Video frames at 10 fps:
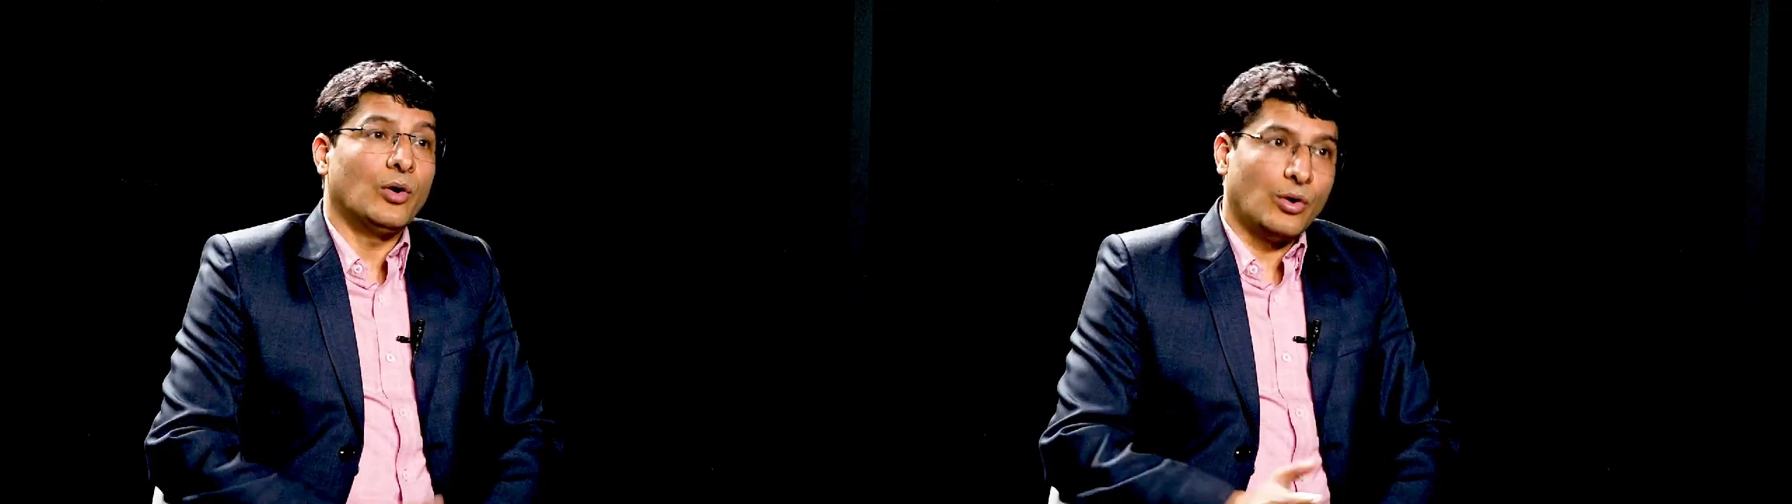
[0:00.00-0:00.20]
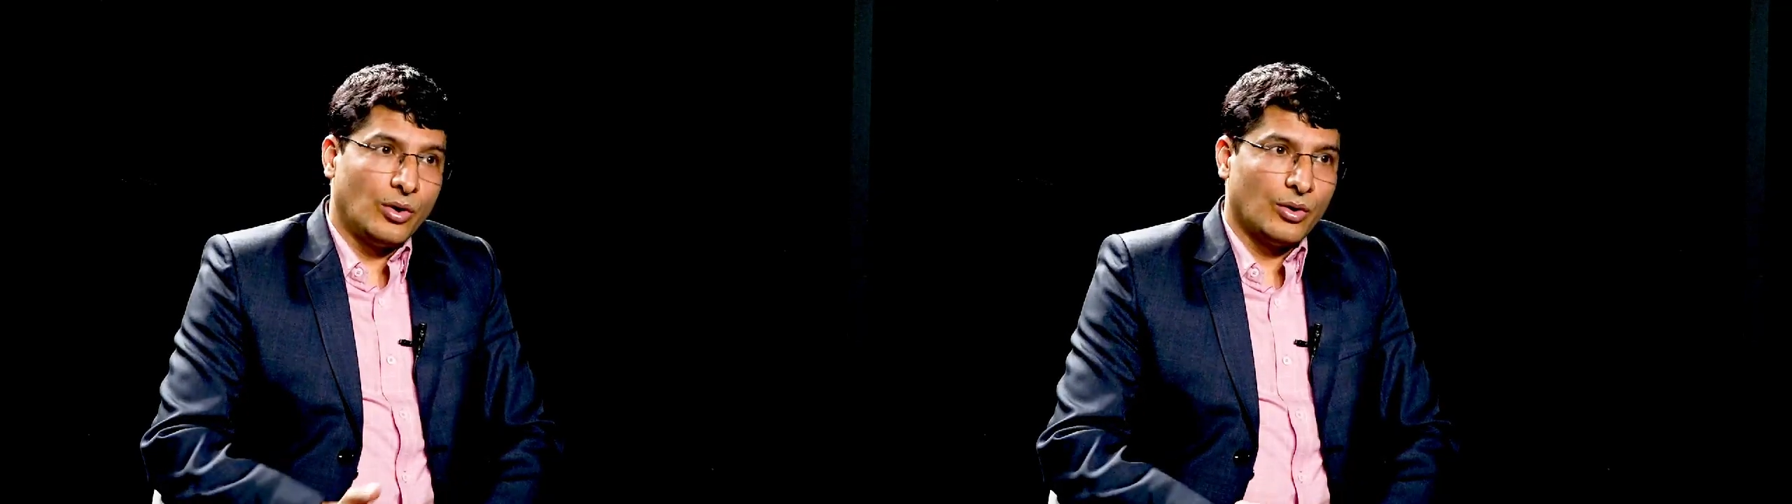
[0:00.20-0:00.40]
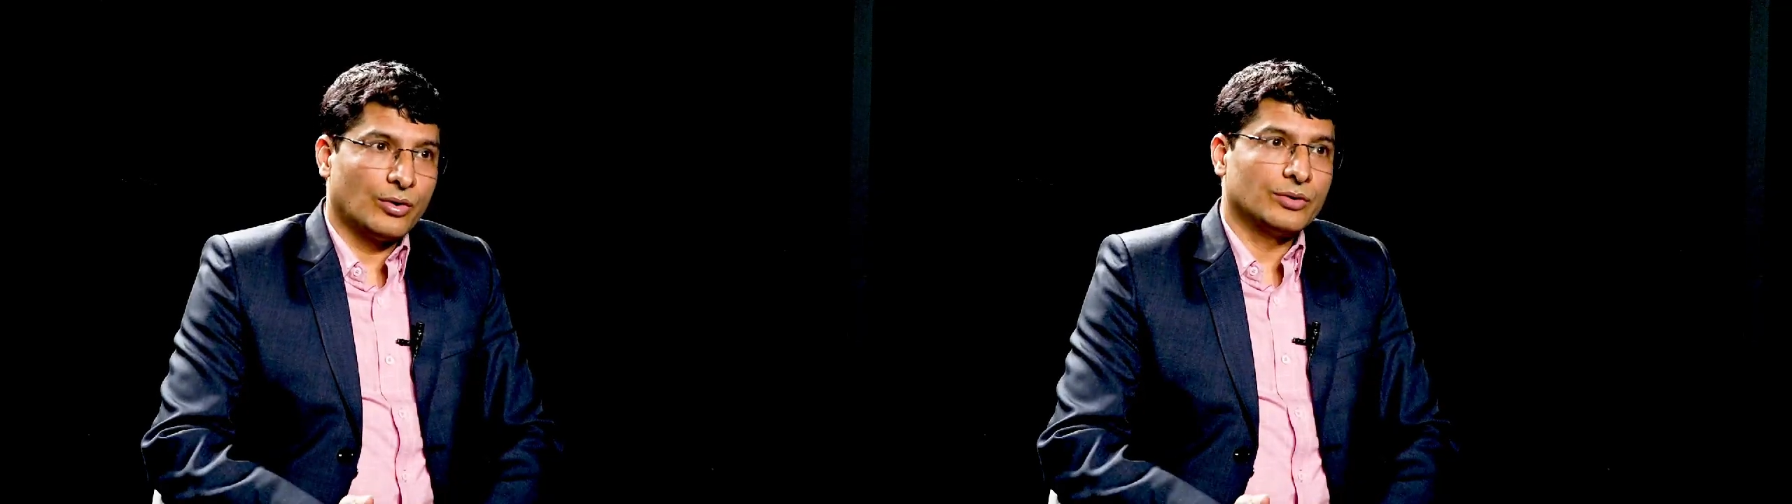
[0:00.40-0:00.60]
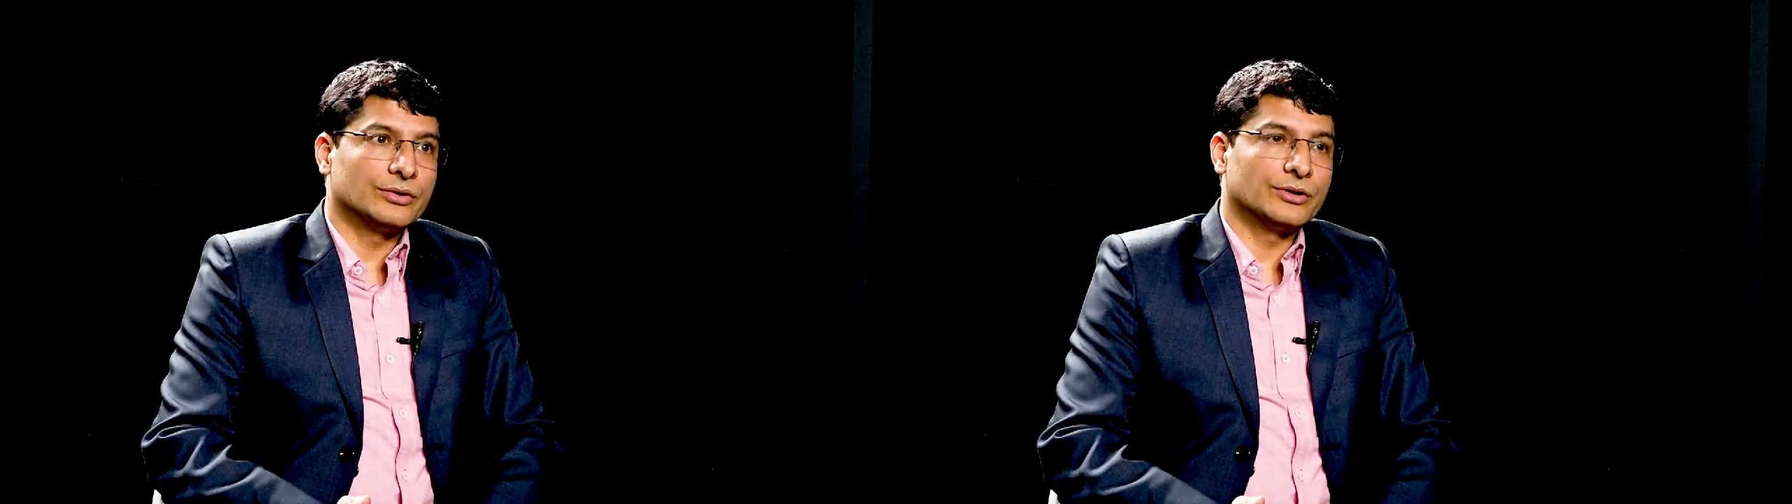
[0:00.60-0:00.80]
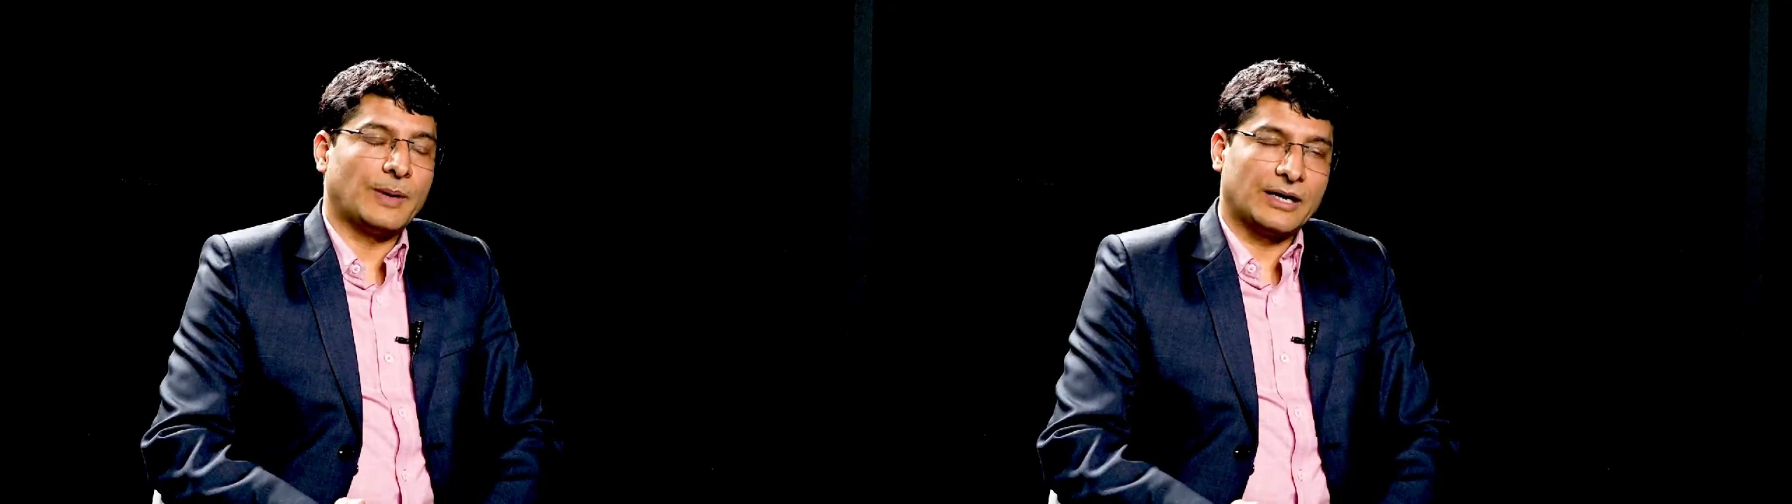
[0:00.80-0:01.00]
or
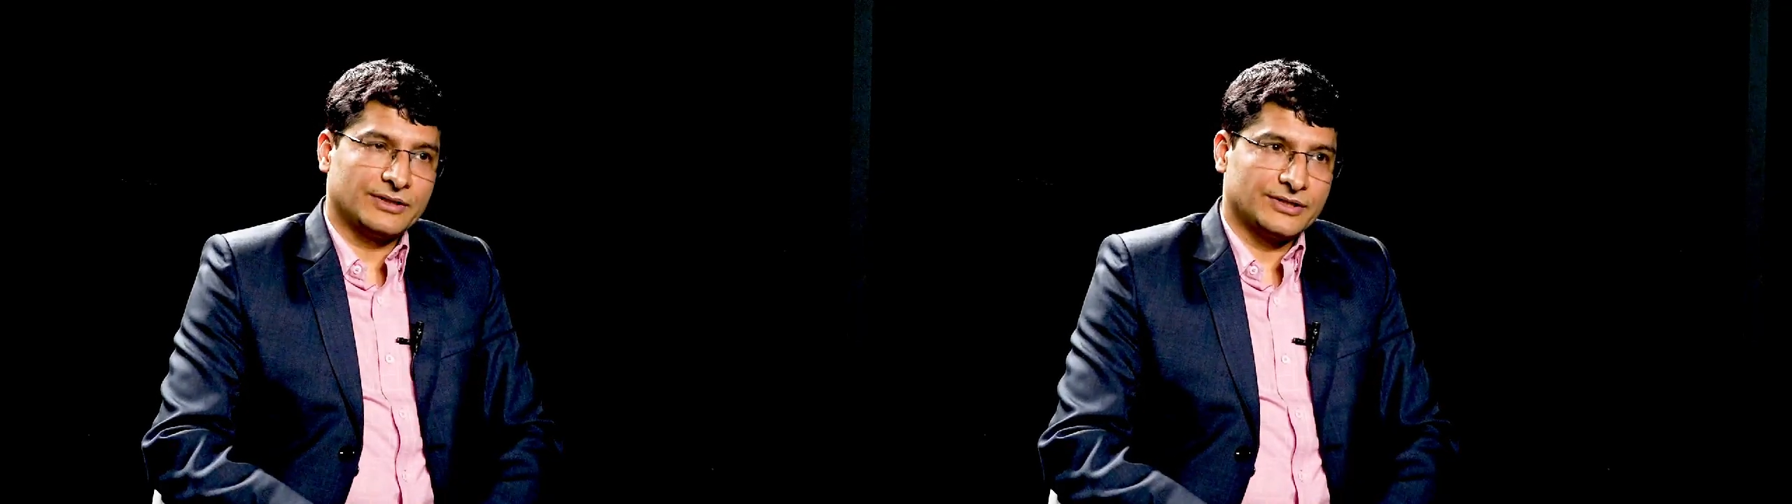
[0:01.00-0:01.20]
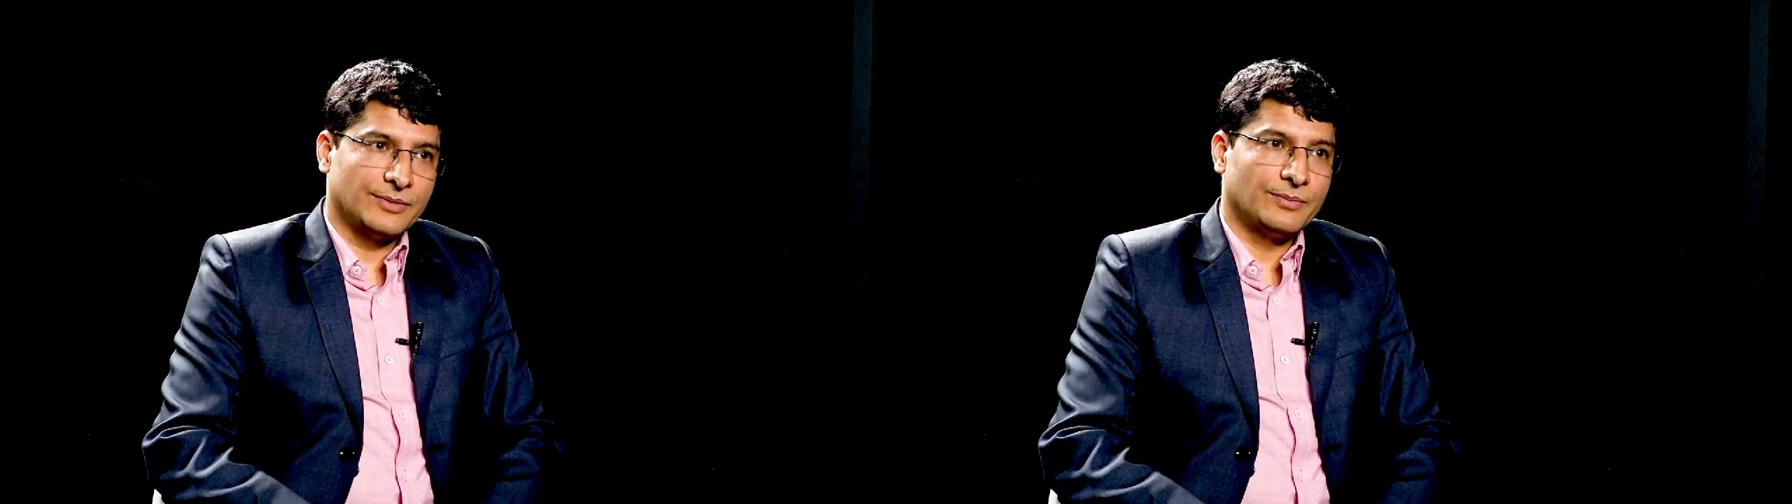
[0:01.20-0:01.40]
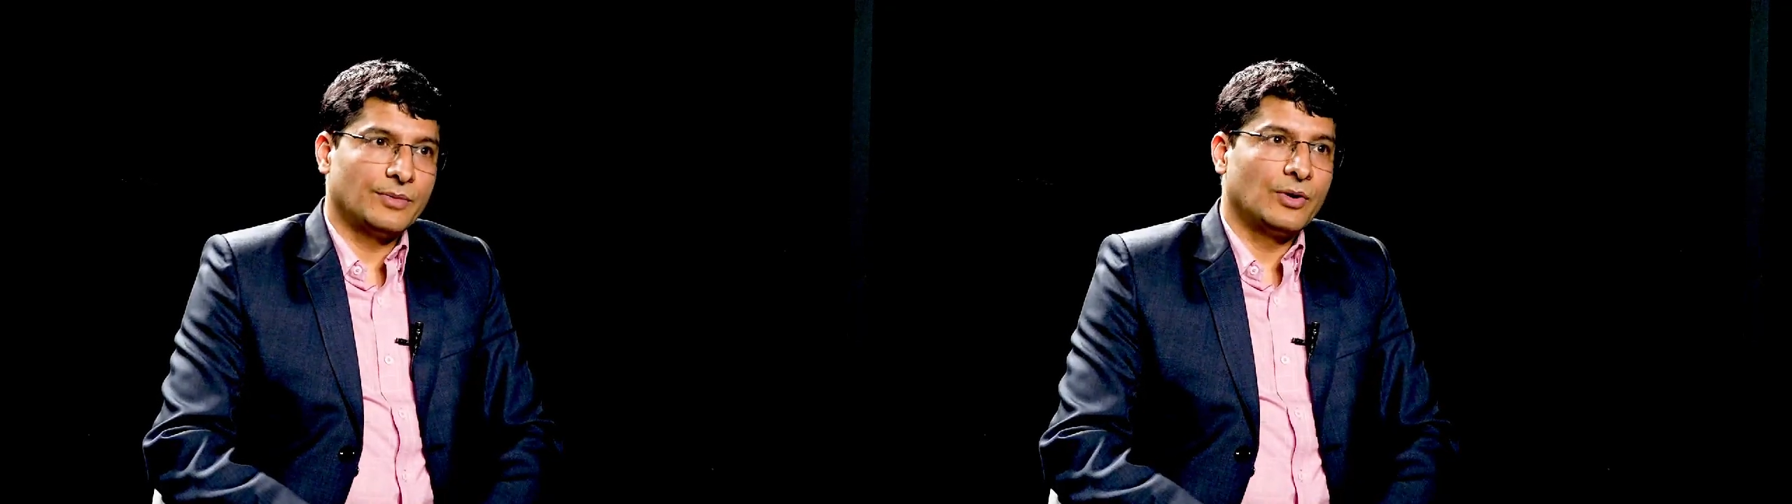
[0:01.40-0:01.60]
the partnership